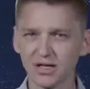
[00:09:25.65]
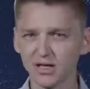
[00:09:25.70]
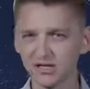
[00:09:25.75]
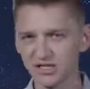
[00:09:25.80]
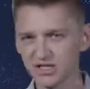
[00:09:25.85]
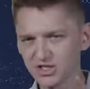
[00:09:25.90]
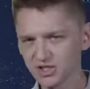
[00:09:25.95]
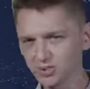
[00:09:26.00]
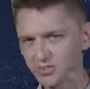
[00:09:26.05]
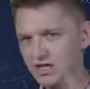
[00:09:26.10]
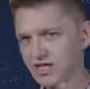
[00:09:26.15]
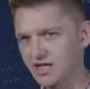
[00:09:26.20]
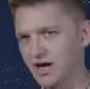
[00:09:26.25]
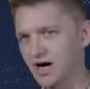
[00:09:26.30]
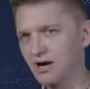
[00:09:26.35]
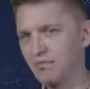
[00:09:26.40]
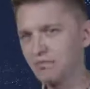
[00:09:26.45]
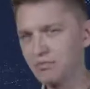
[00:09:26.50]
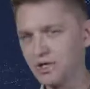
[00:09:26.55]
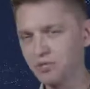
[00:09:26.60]
This will
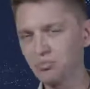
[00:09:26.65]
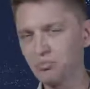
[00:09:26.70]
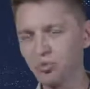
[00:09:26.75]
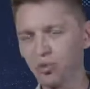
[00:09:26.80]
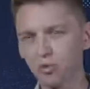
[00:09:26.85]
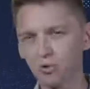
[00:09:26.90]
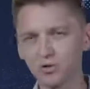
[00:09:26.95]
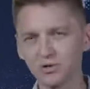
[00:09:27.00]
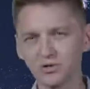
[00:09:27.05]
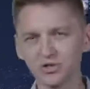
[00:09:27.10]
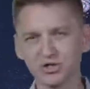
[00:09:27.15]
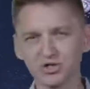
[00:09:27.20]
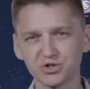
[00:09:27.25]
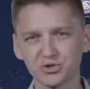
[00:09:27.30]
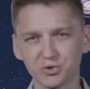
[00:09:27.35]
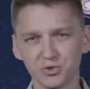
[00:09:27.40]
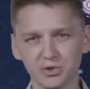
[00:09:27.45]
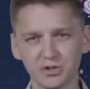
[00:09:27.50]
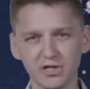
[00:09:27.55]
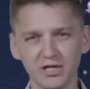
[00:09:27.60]
become important
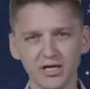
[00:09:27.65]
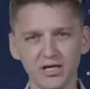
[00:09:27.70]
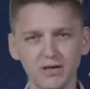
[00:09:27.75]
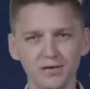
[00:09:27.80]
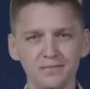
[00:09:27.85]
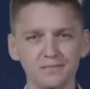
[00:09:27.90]
shortly.